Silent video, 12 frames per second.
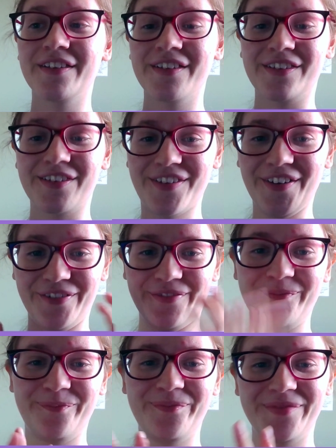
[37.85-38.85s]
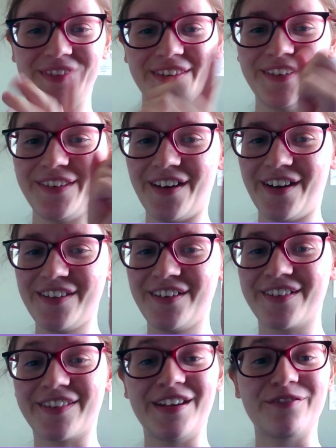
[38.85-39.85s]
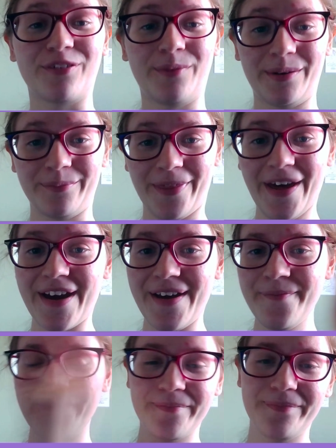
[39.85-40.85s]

So, as you can see from up there,